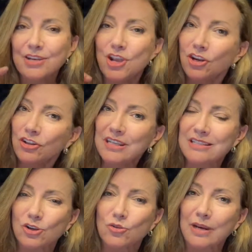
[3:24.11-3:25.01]
Not only
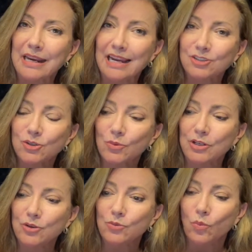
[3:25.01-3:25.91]
is a great actor
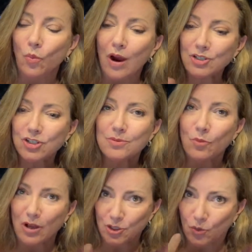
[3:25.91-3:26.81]
when you watch him
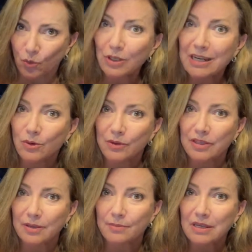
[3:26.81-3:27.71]
while you're working with
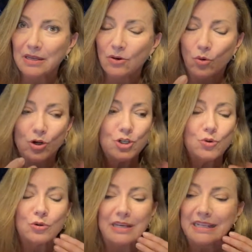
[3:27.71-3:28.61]
him or
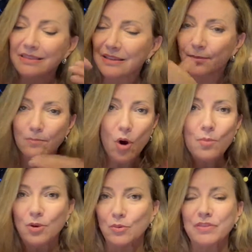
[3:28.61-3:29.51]
you're in the
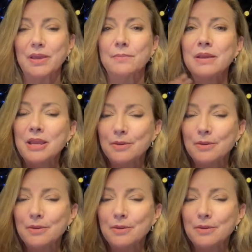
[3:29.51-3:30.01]
moment with him,